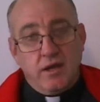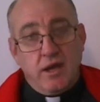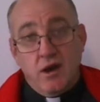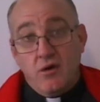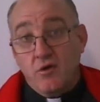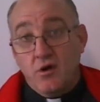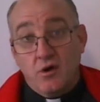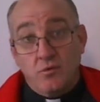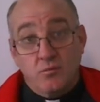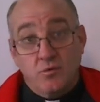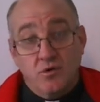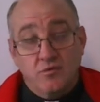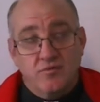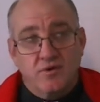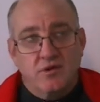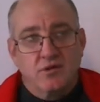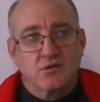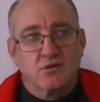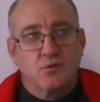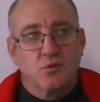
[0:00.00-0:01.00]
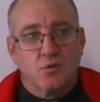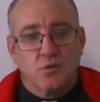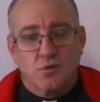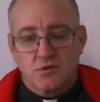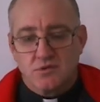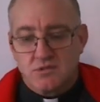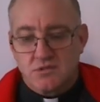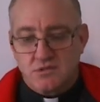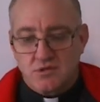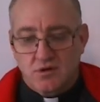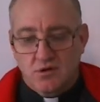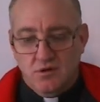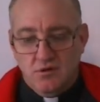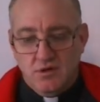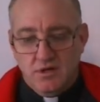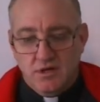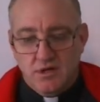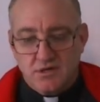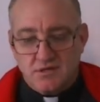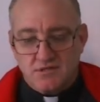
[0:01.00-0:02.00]
carry on moving towards
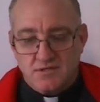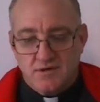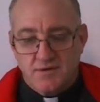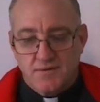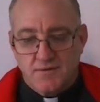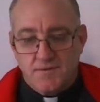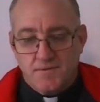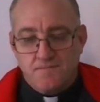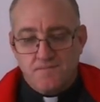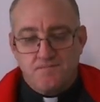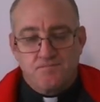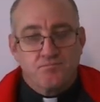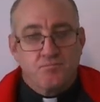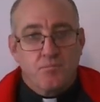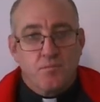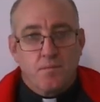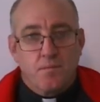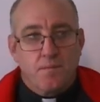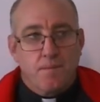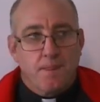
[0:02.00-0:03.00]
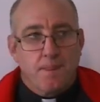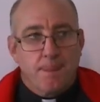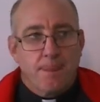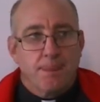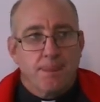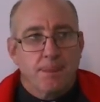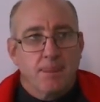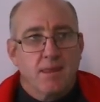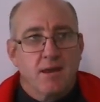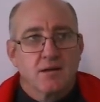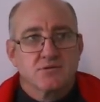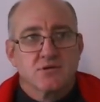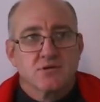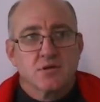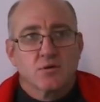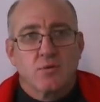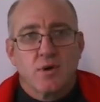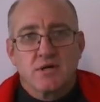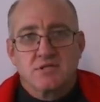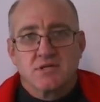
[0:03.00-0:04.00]
holiness. And so the
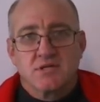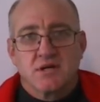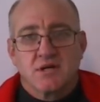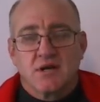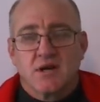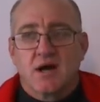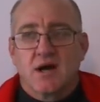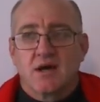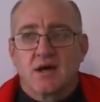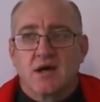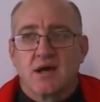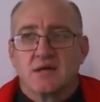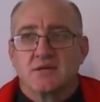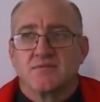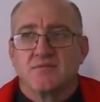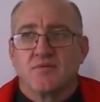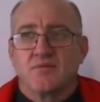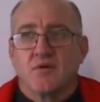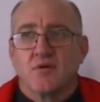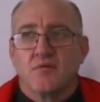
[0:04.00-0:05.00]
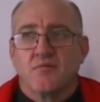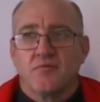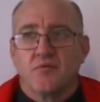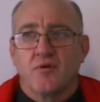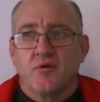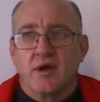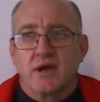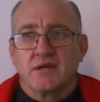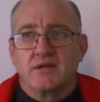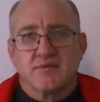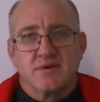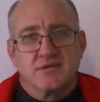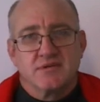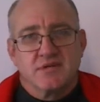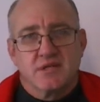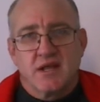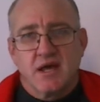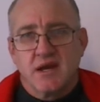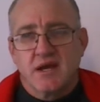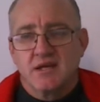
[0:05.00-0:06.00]
question, I guess, for each of us,
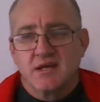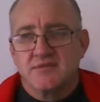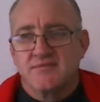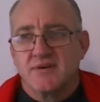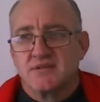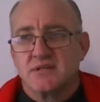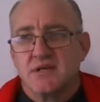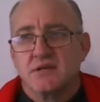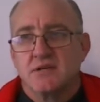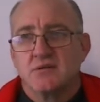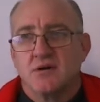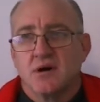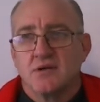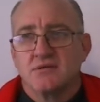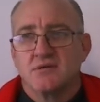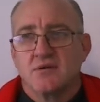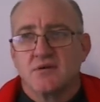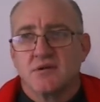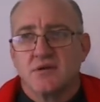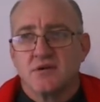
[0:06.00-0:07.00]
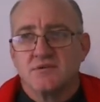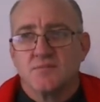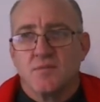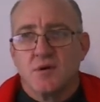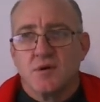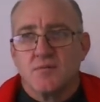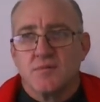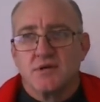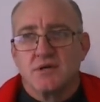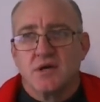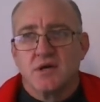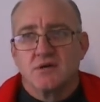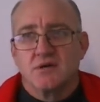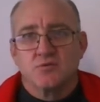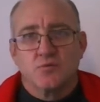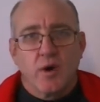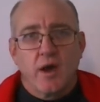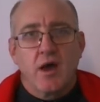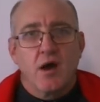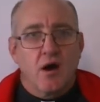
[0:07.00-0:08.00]
and that each of us need to answer in this moment, is
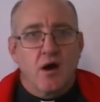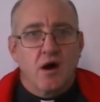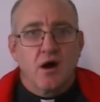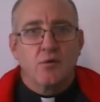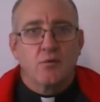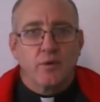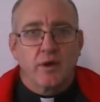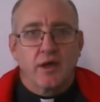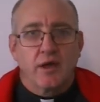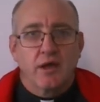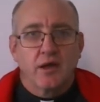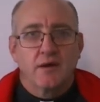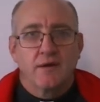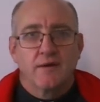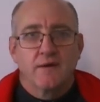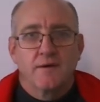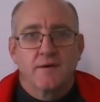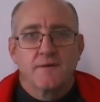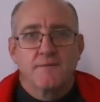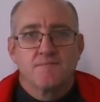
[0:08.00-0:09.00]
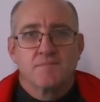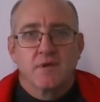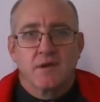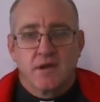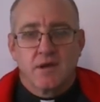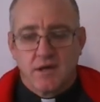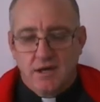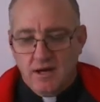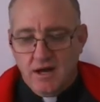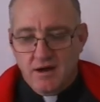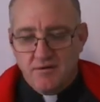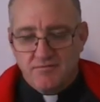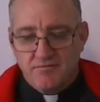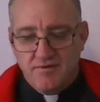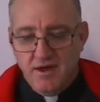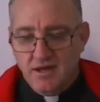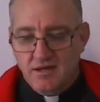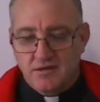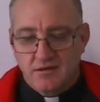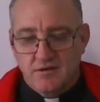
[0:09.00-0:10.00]
where are we in our
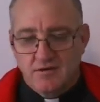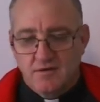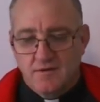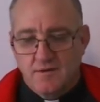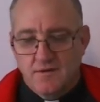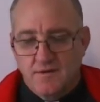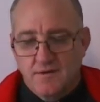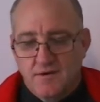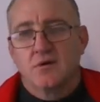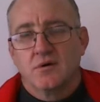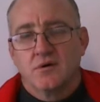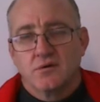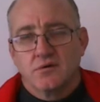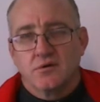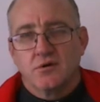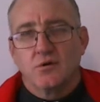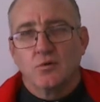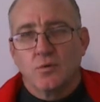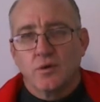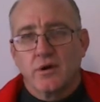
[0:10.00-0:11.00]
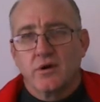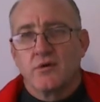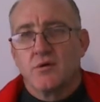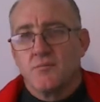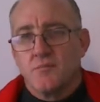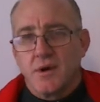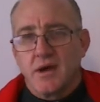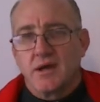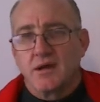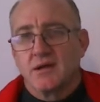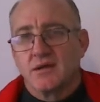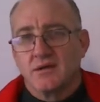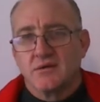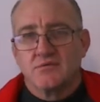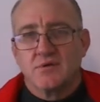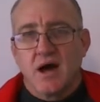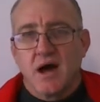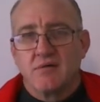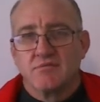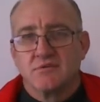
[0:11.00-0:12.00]
faith? Do you want to remain in the
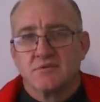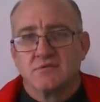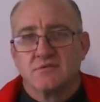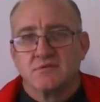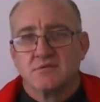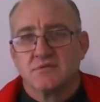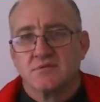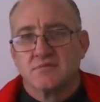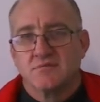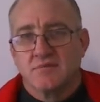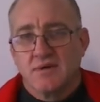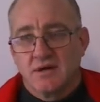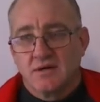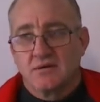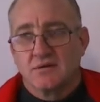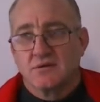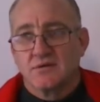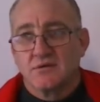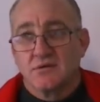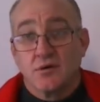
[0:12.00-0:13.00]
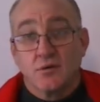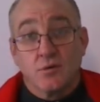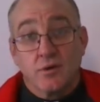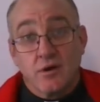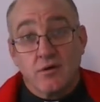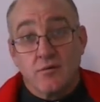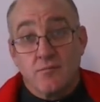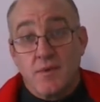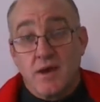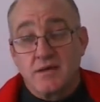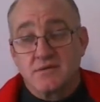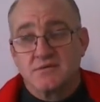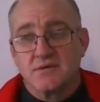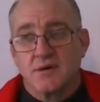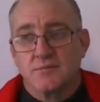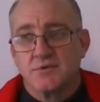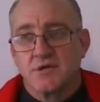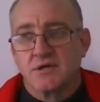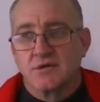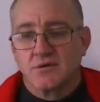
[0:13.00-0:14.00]
driver's vehicle? Do you want to remain
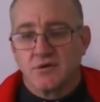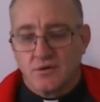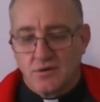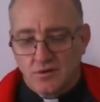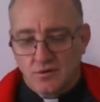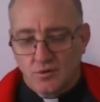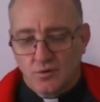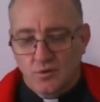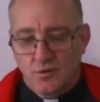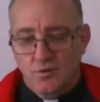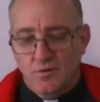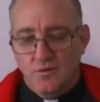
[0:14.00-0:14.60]
subject to the law?